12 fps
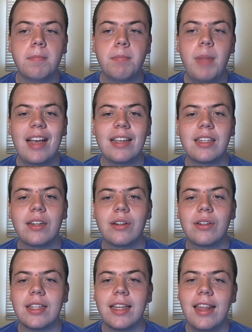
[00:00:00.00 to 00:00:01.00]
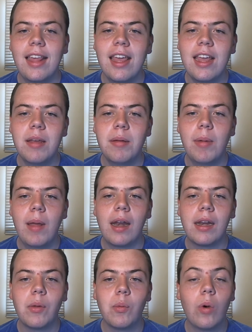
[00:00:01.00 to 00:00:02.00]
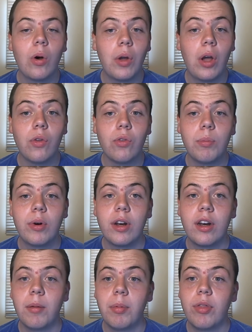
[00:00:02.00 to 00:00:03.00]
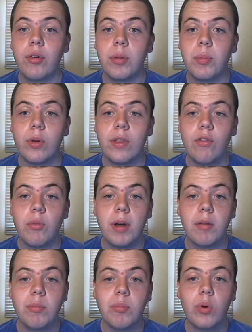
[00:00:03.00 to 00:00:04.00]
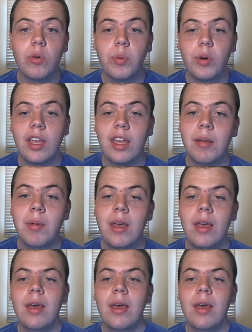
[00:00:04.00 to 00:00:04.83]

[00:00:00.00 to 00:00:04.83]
passing yards a game, and while also putting up 30.75 points per game.